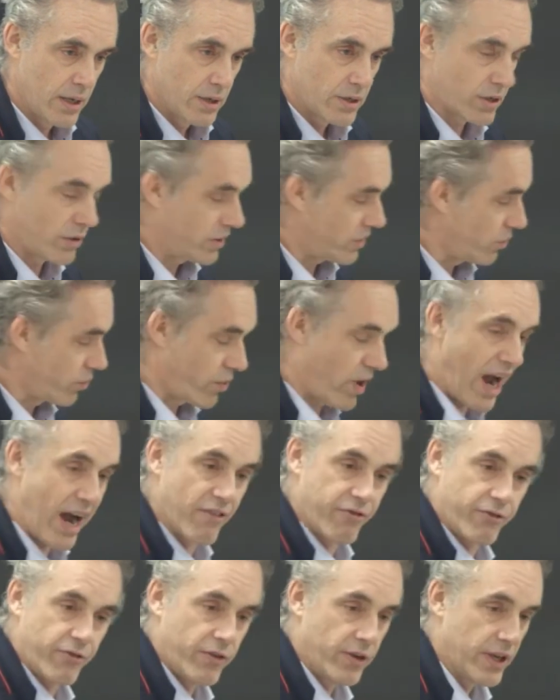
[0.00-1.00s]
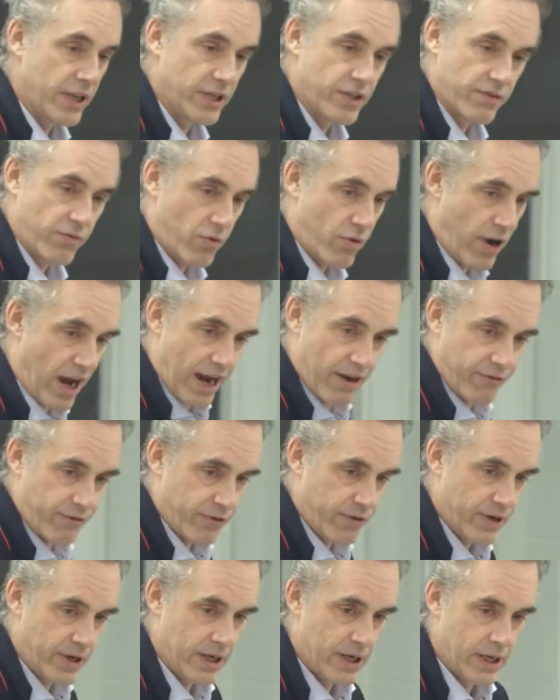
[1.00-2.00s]
So it's rough,
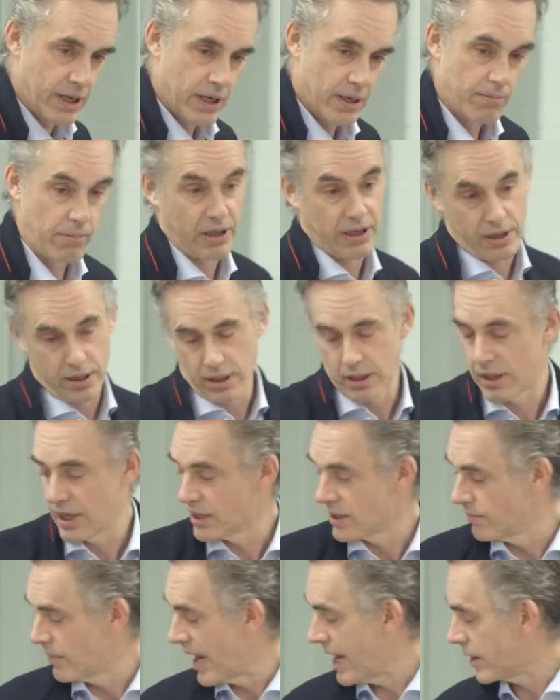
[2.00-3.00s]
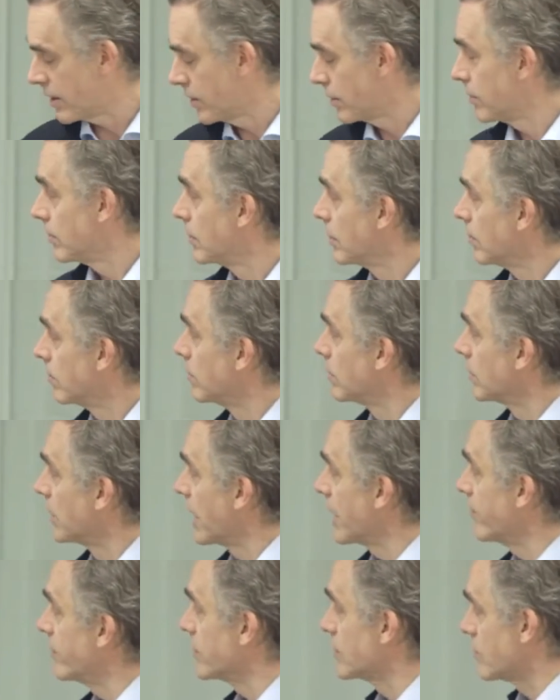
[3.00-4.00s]
but it doesn't matter.
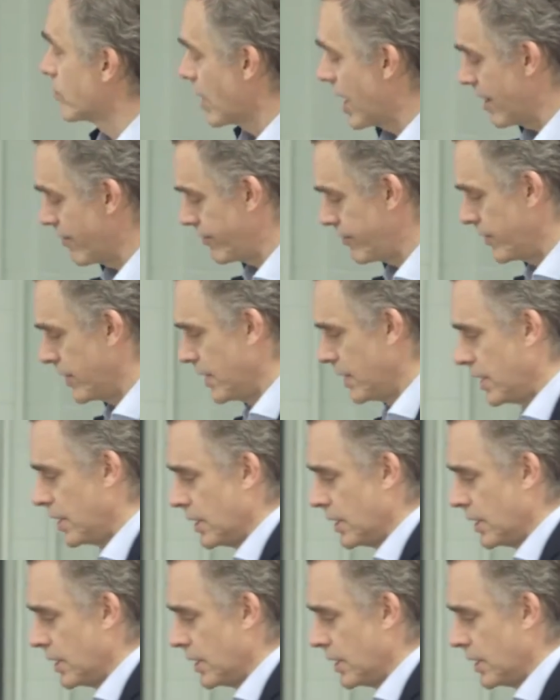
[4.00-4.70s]
Life is rough.